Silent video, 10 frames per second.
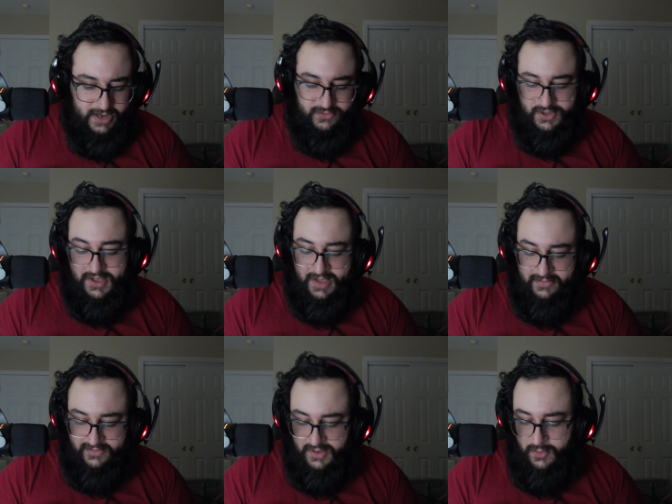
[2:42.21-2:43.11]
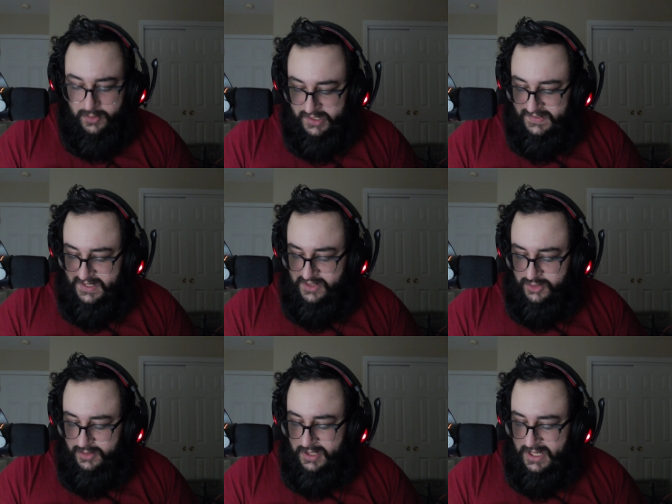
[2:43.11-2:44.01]
after he left the
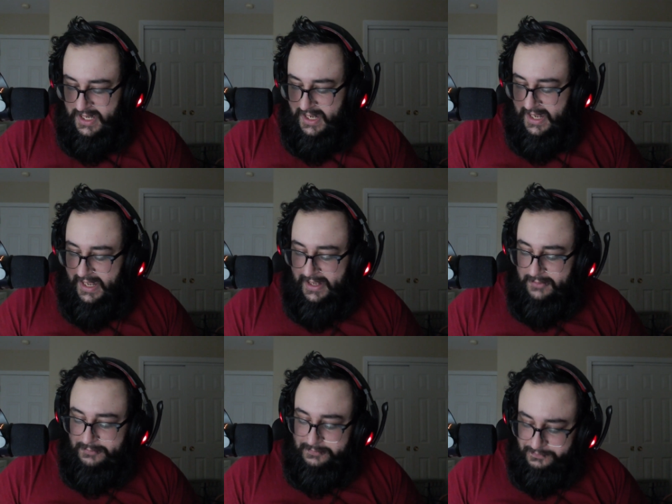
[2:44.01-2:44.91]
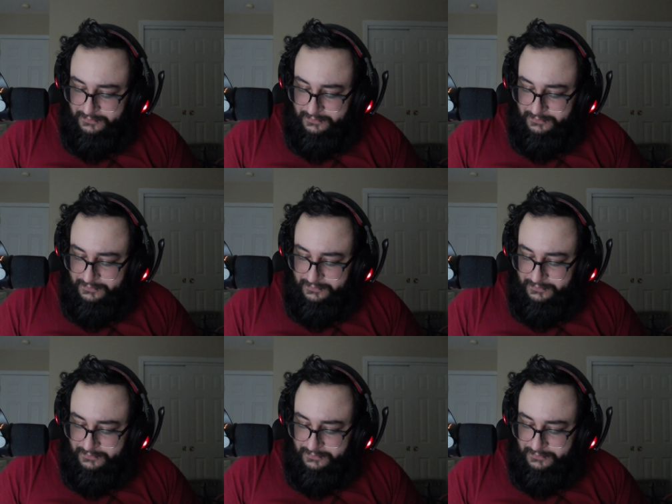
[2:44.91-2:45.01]
organization. Um,